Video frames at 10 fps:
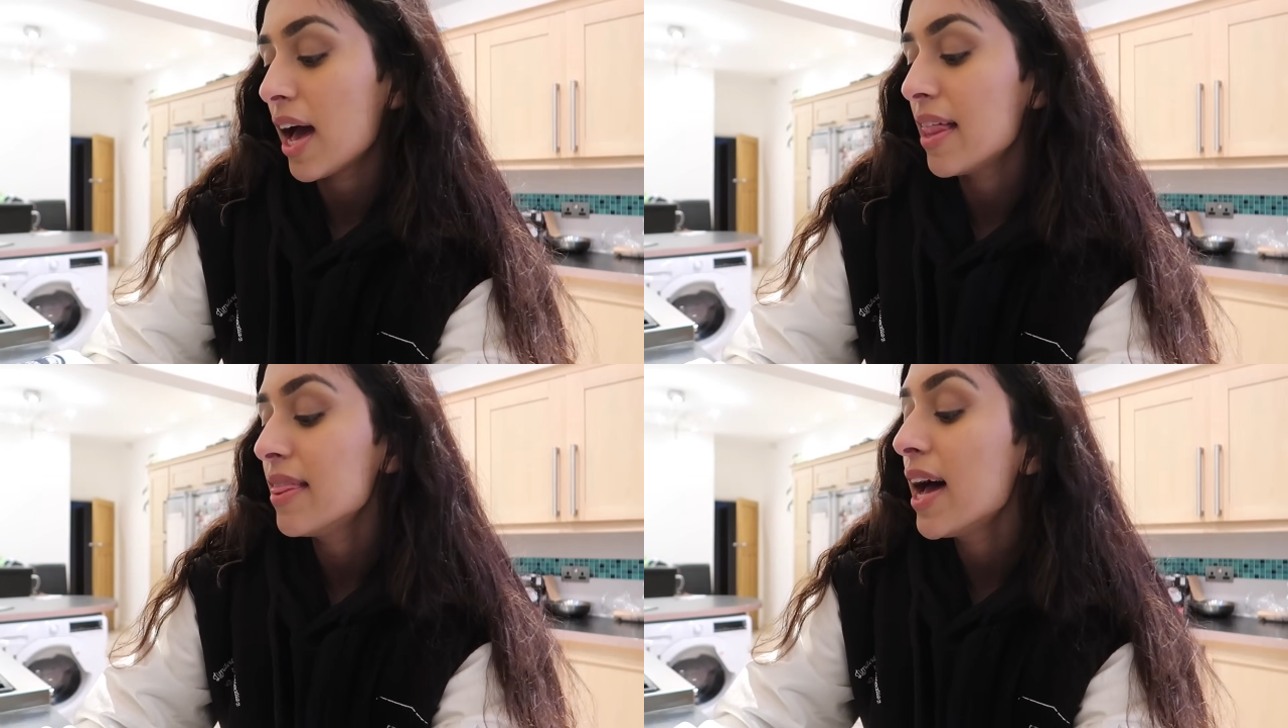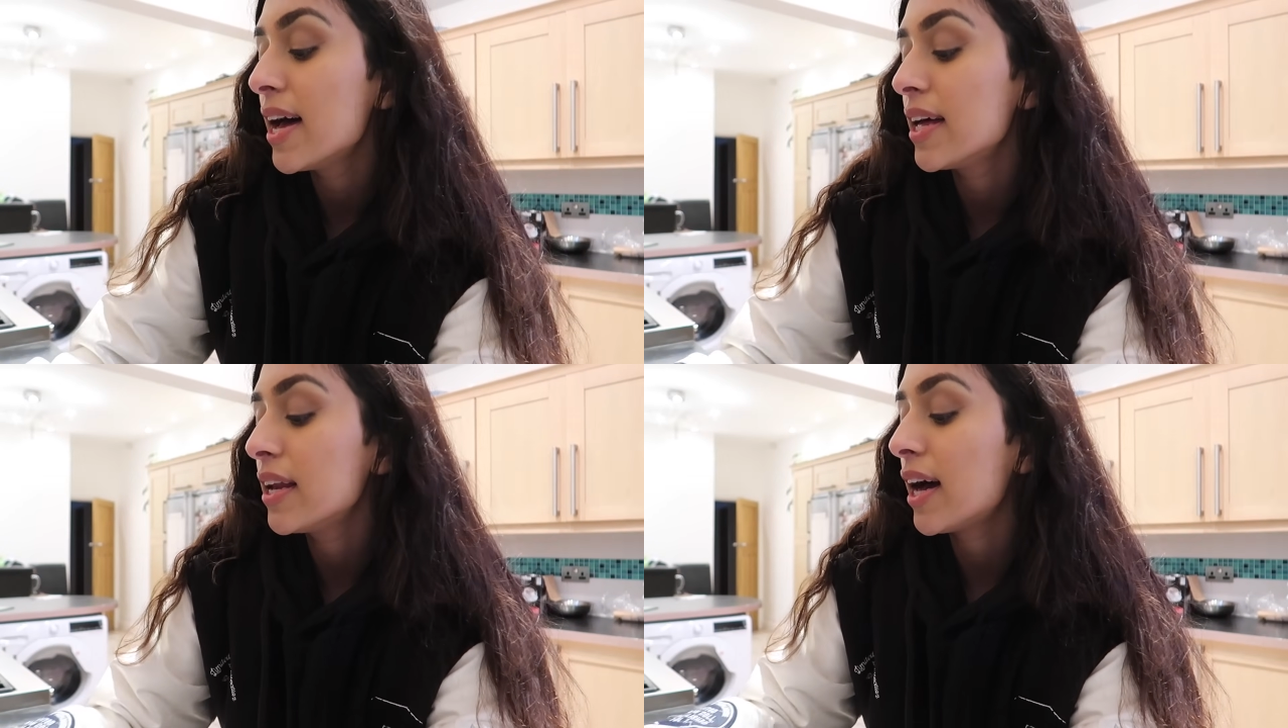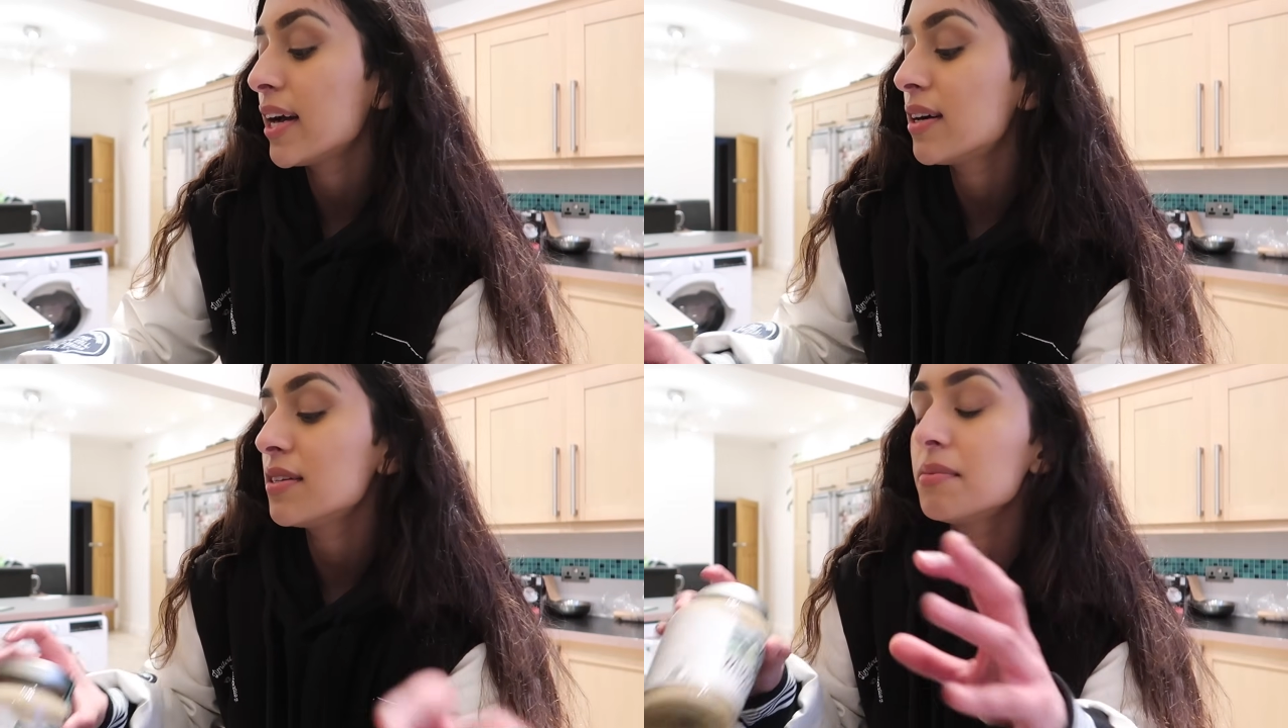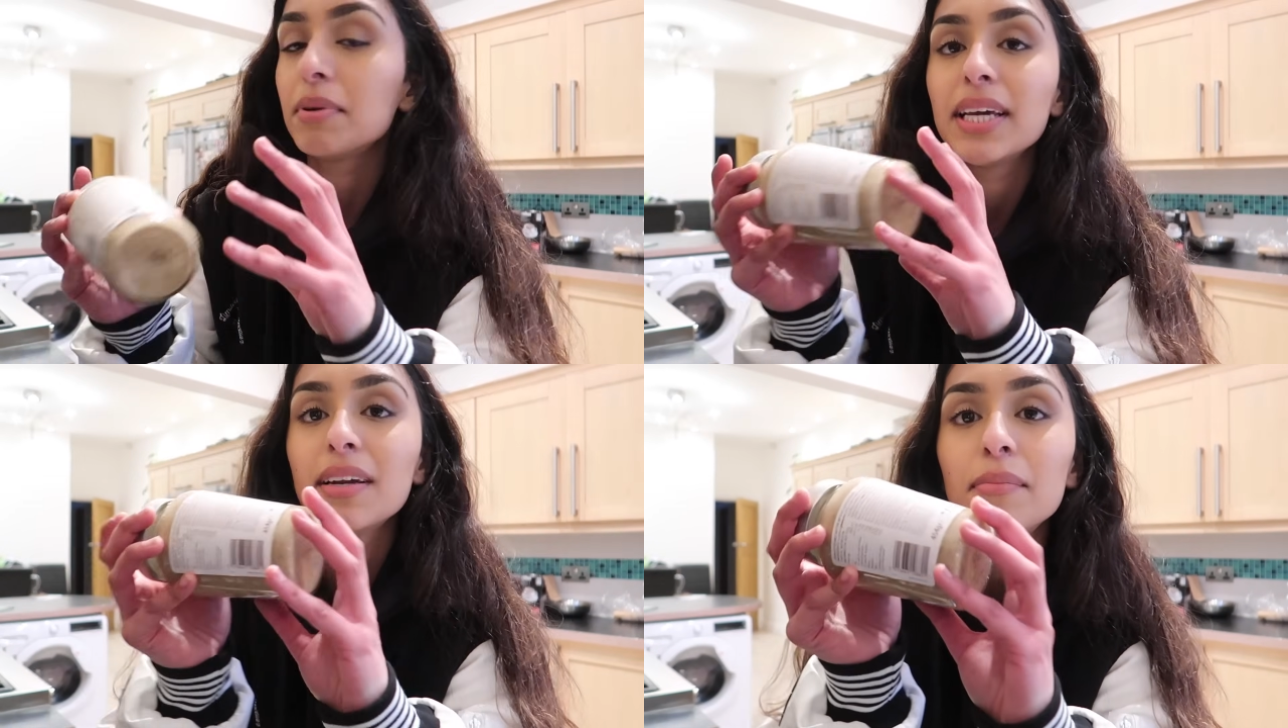And then I got some
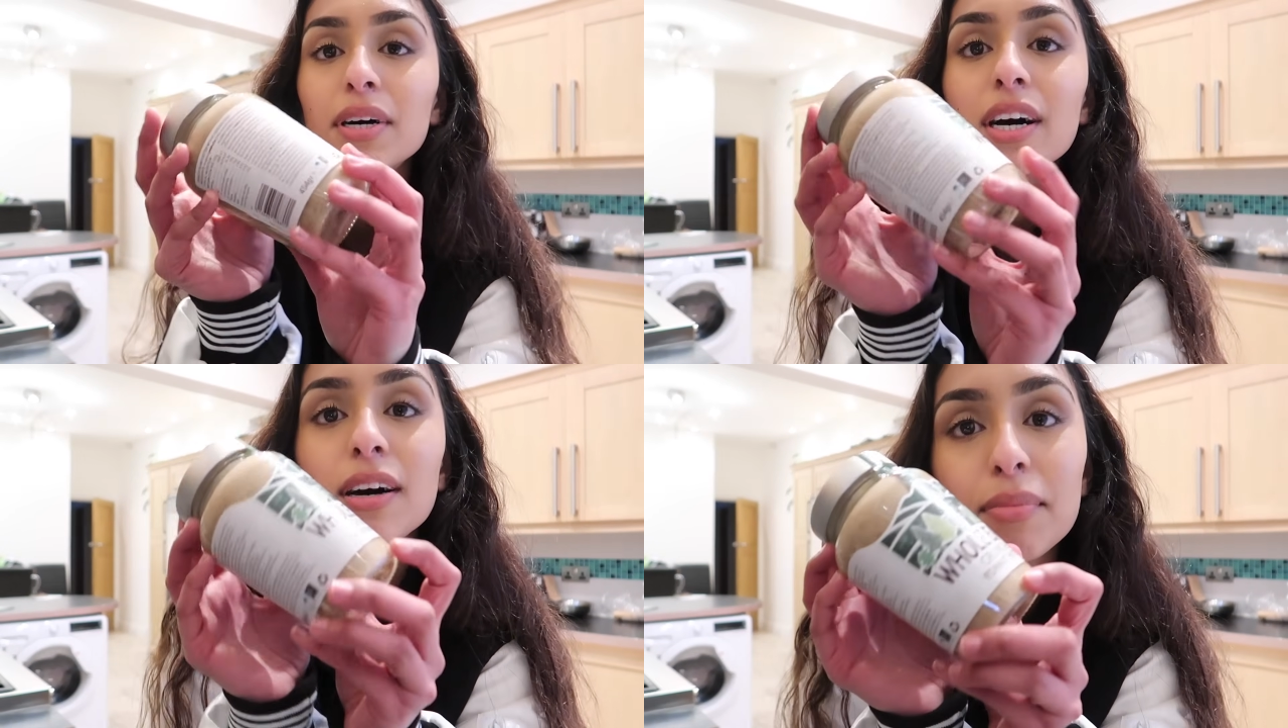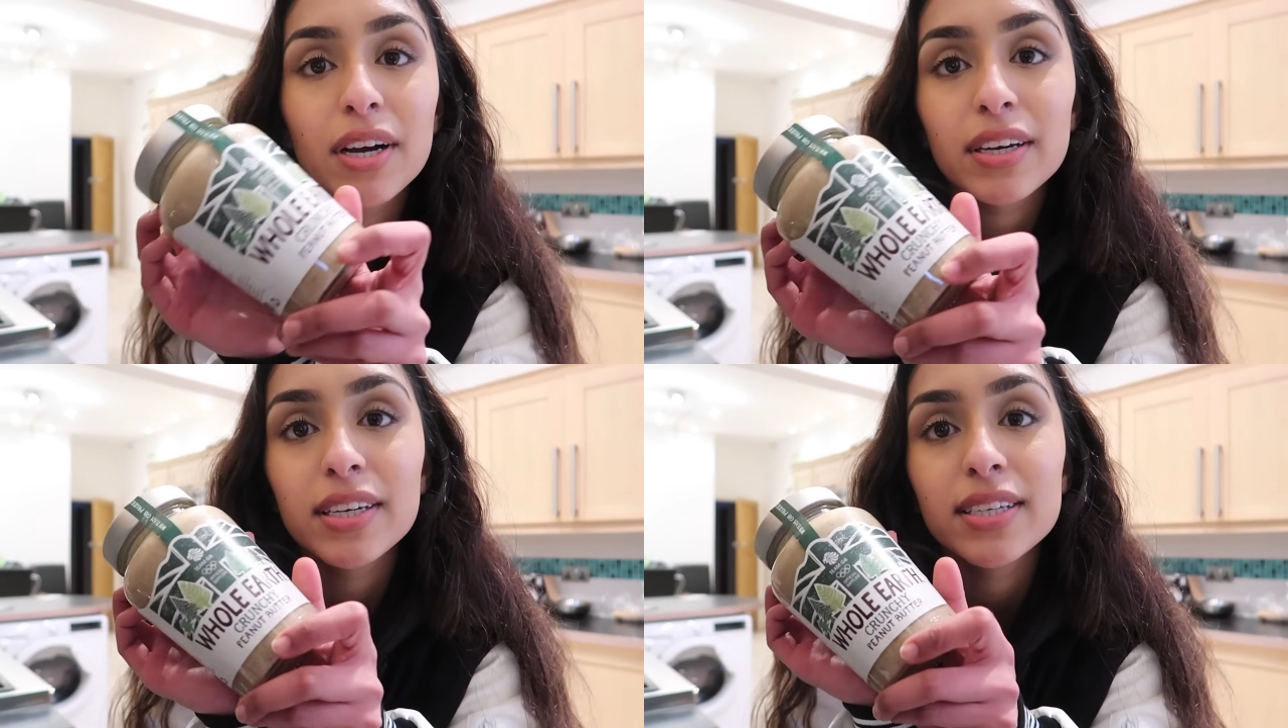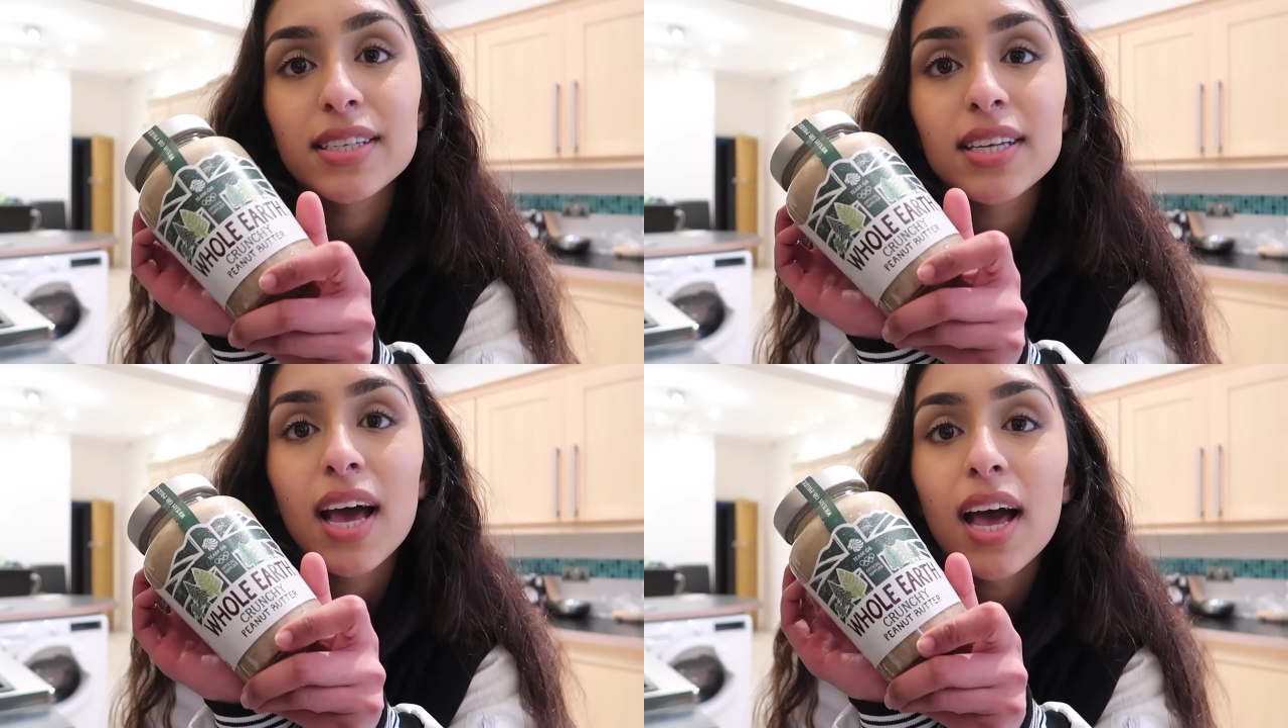peanut butter because